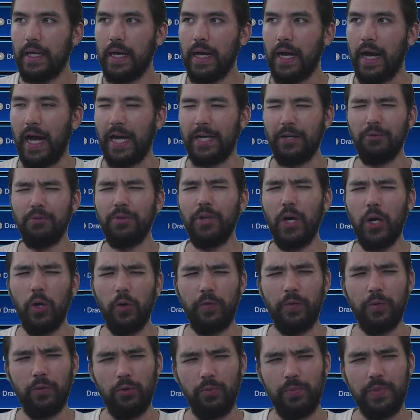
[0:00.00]
I don't know
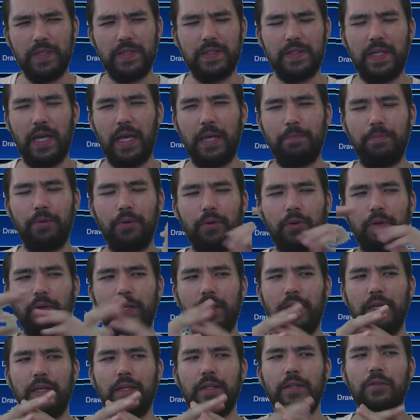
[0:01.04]
if it will be staple
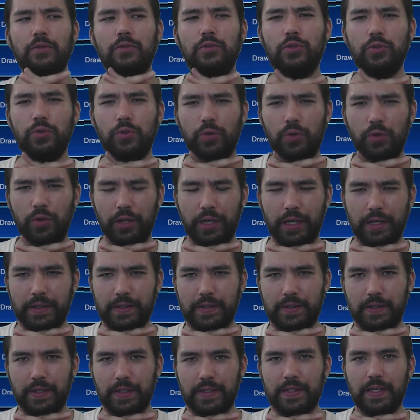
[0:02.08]
in Duel
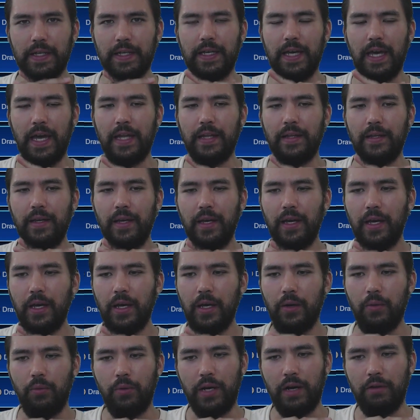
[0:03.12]
Links, because again,
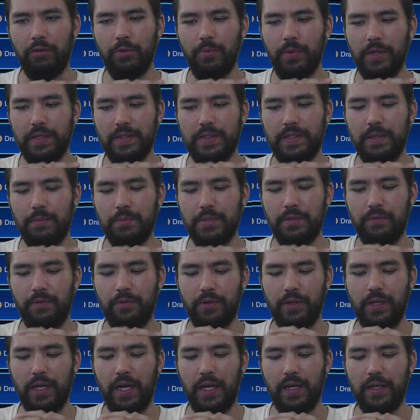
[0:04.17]
what everybody seems to
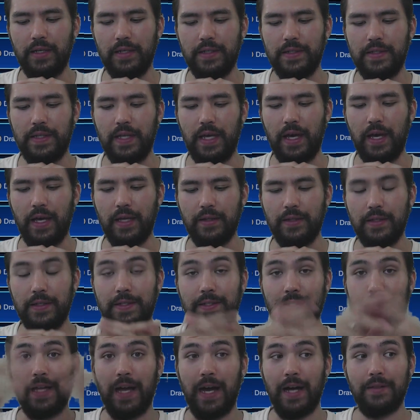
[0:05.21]
forget is that
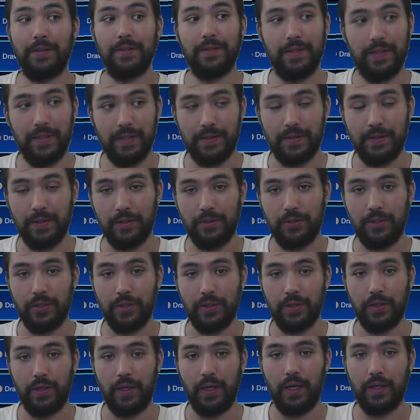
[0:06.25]
this is not the
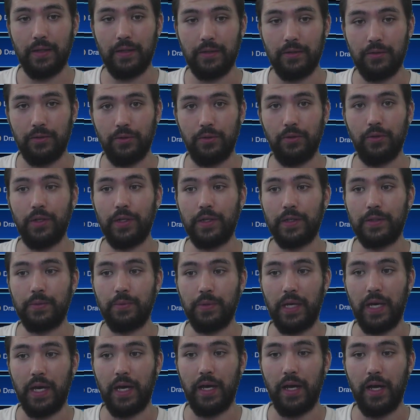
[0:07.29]
TCG, and in Duel Links
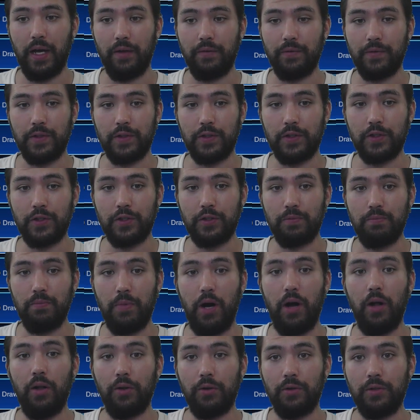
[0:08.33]
we have
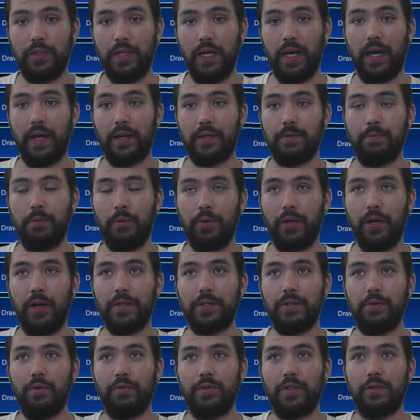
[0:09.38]
smaller decks, but we
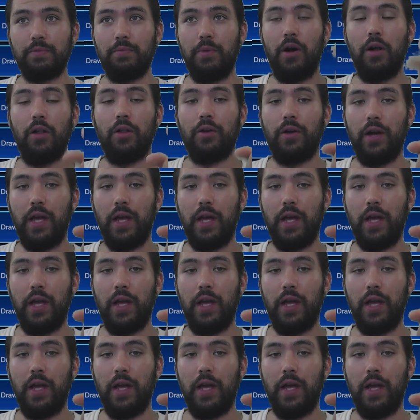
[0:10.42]
also have smaller